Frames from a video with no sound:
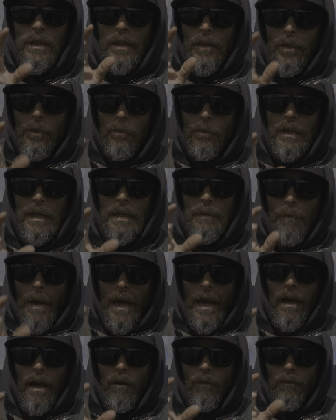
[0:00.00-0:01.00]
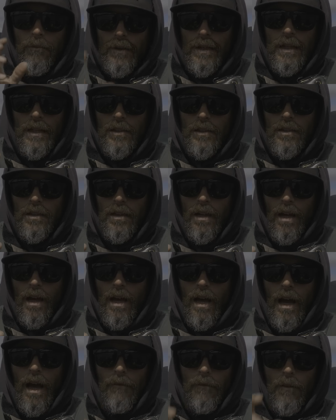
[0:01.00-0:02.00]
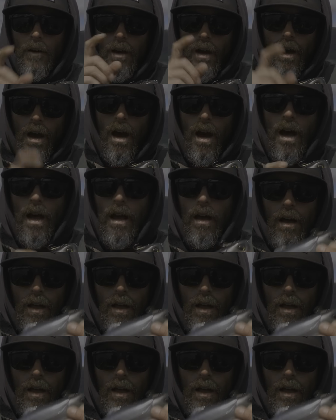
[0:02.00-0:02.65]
and 3 pound fish I've caught